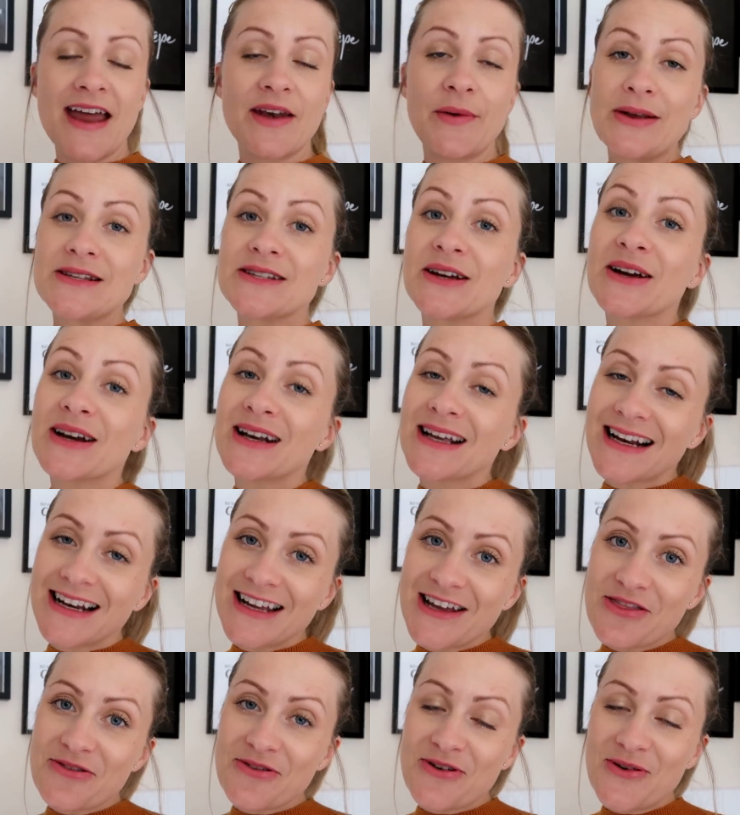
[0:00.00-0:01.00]
Anyway, so I'm going to
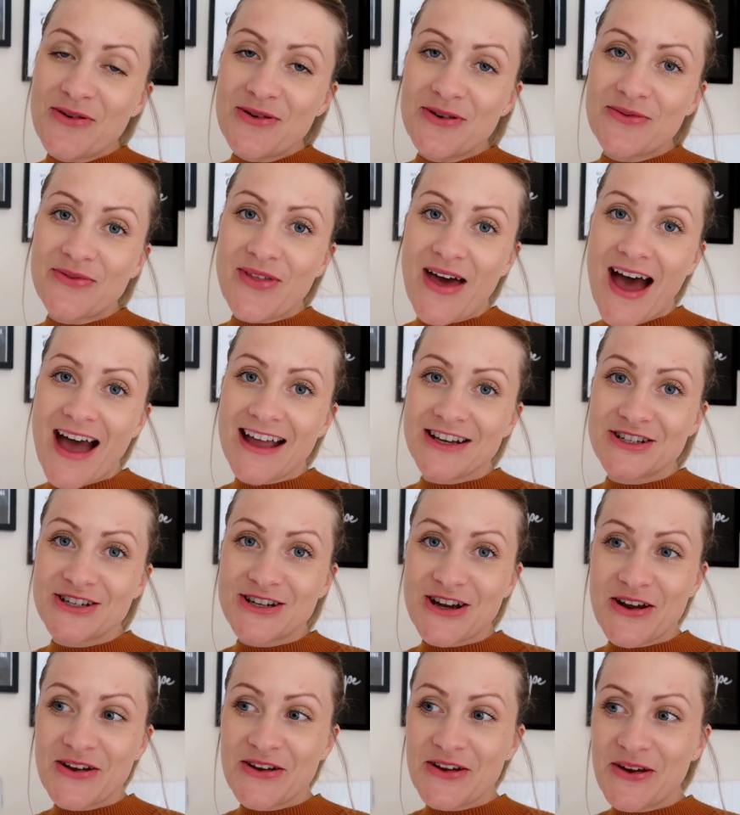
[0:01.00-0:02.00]
clear through all of that and
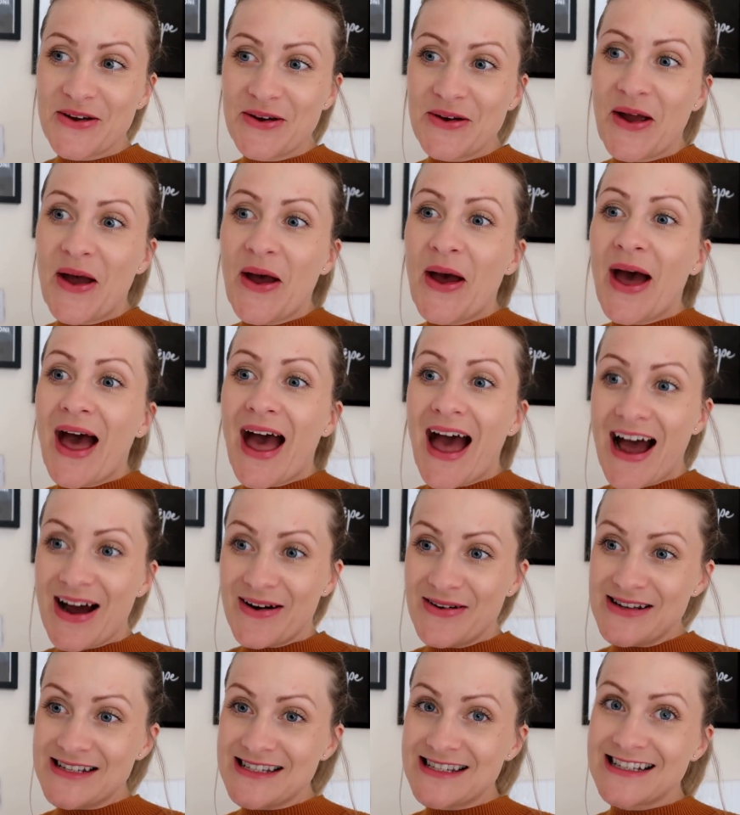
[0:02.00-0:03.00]
show you
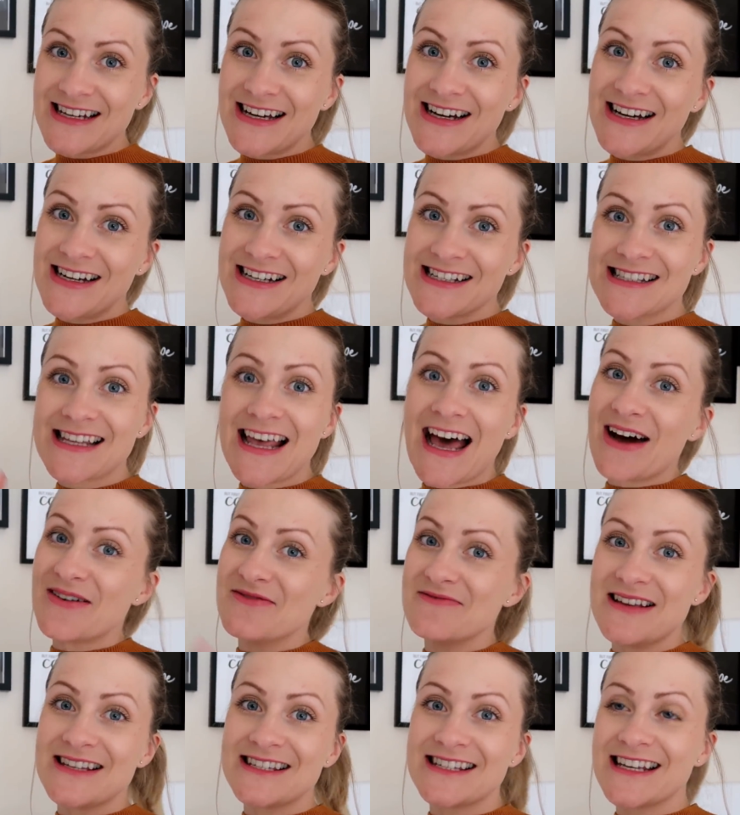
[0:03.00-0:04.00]
how it starts, how
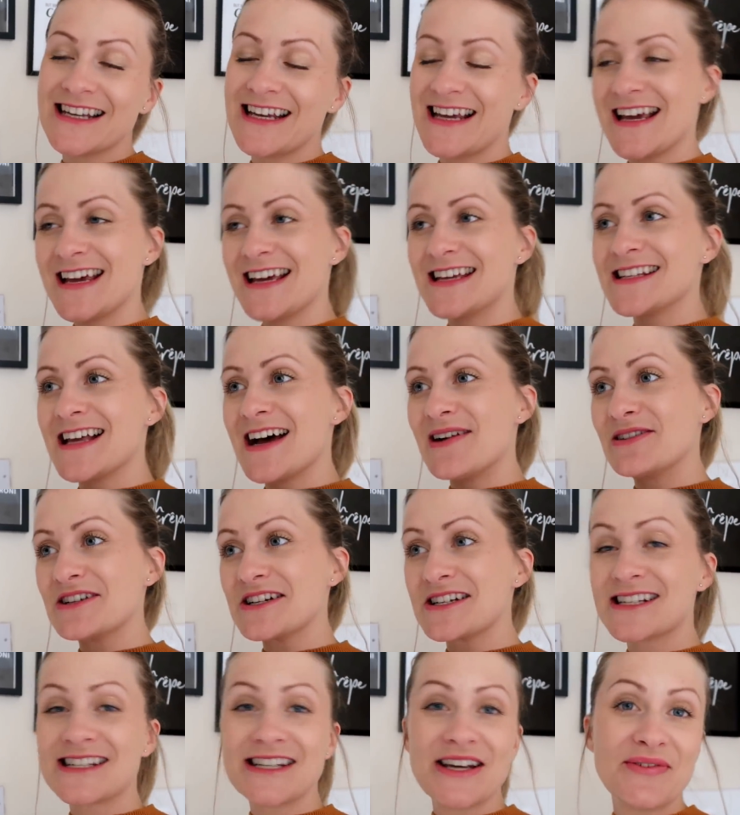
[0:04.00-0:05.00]
messy it is, how
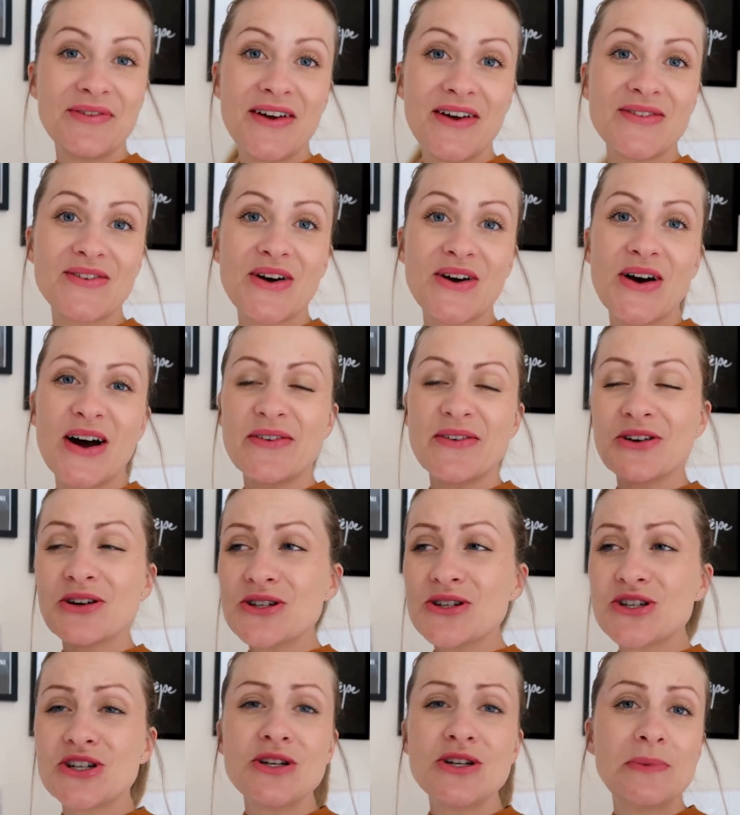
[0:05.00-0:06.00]
much stuff I've got. I've
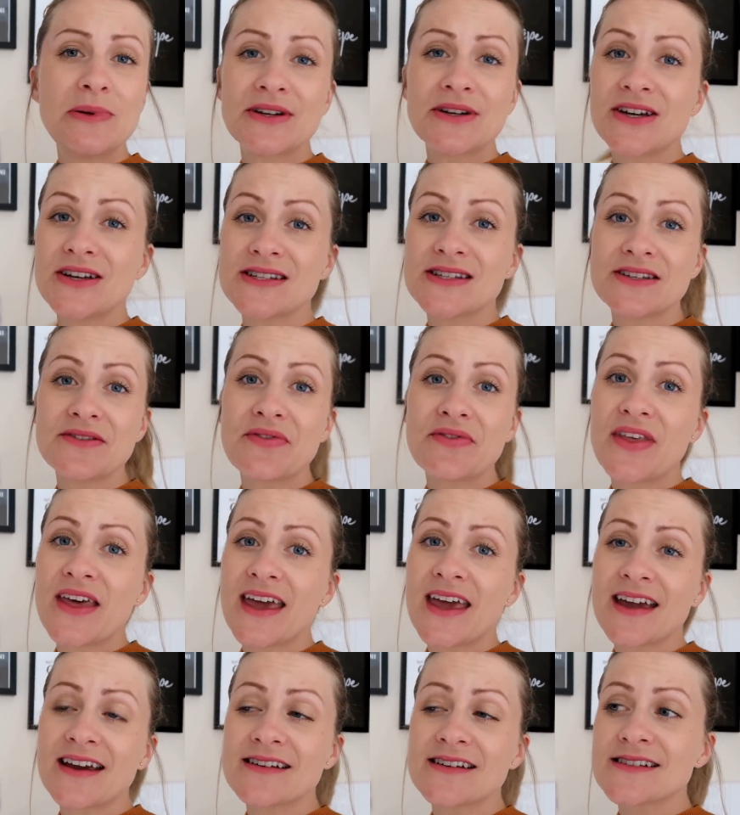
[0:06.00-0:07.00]
got duplicates of
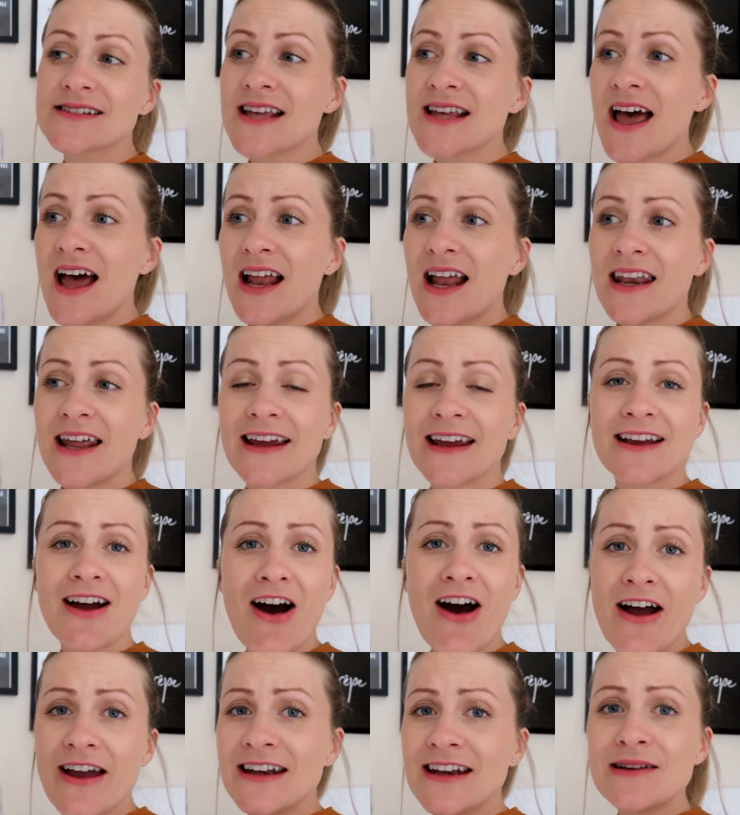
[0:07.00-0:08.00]
things like
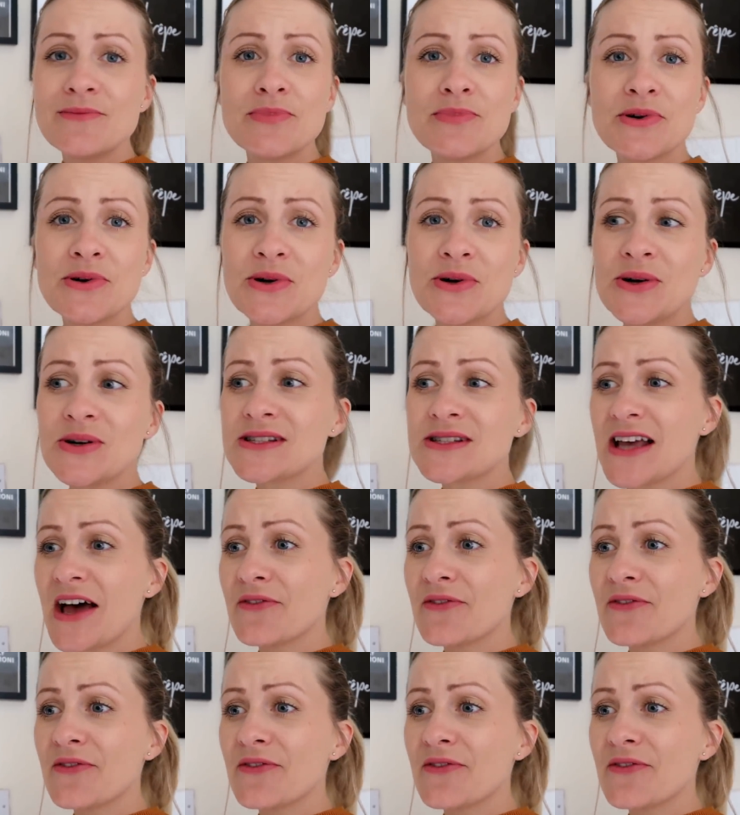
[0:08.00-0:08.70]
ironing boards.